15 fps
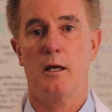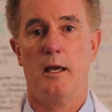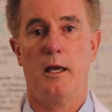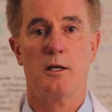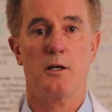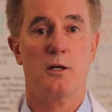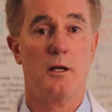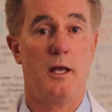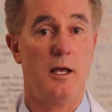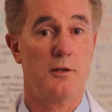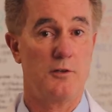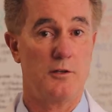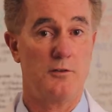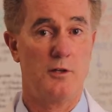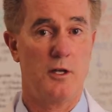and as
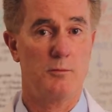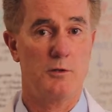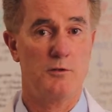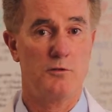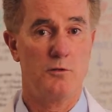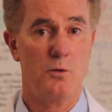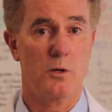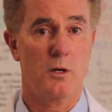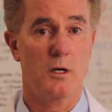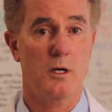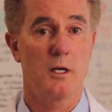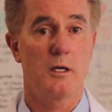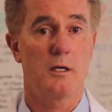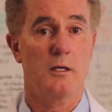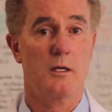I said before,
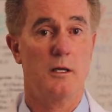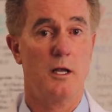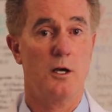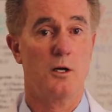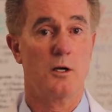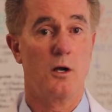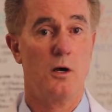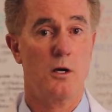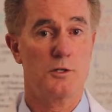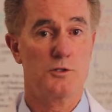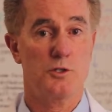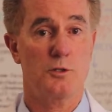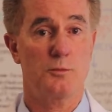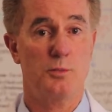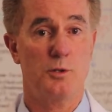can help cause
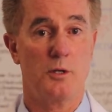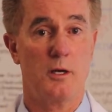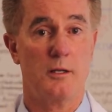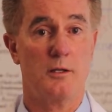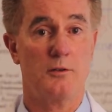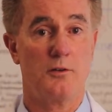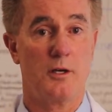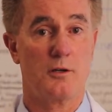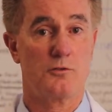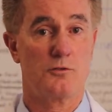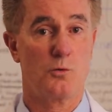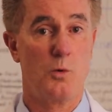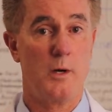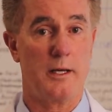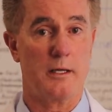you to put on this
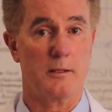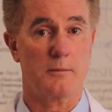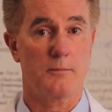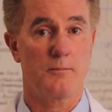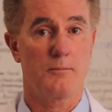extra weight.